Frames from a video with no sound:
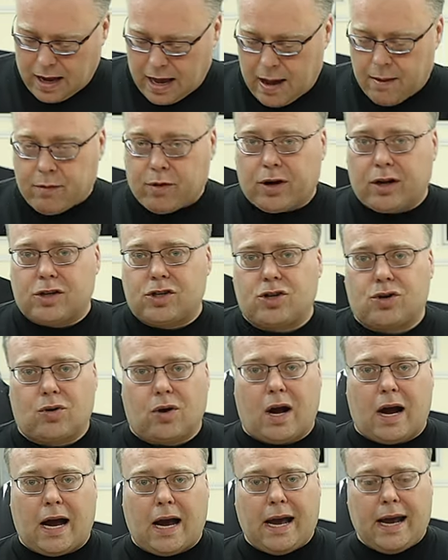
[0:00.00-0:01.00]
I'm gonna
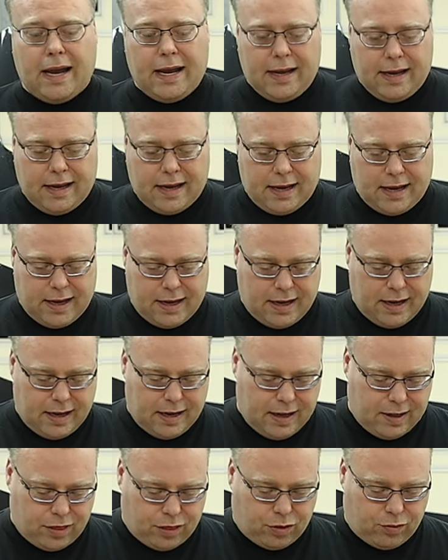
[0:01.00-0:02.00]
try
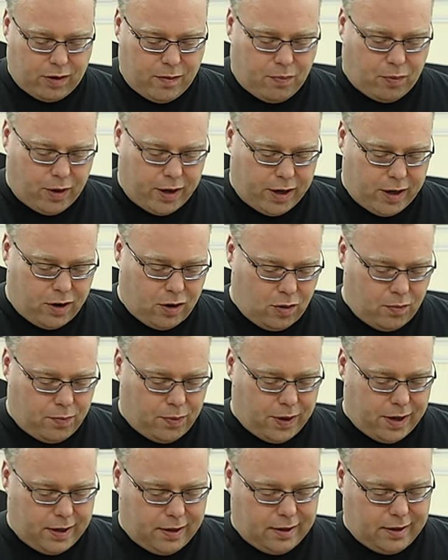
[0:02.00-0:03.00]
a 3.0,
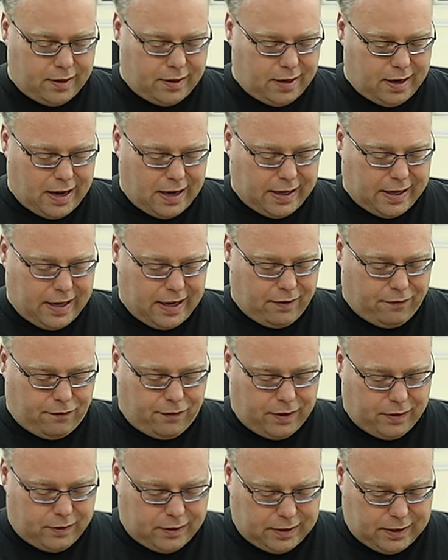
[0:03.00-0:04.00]
but I got a
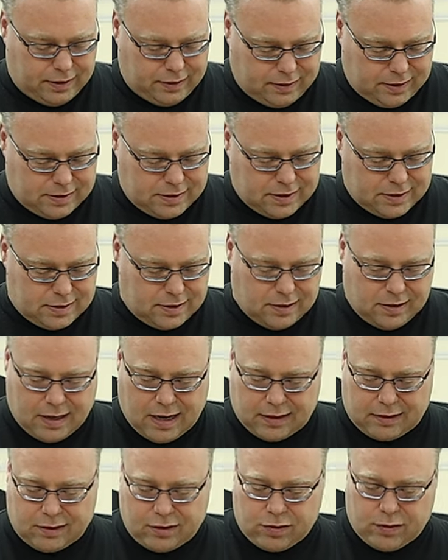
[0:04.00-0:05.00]
feeling that this is the
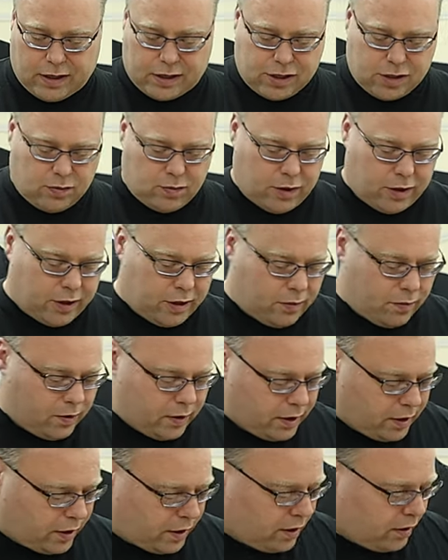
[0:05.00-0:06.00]
not the direction we're gonna
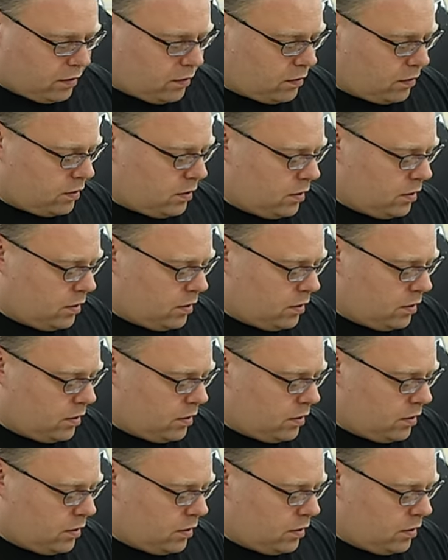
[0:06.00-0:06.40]
want to go.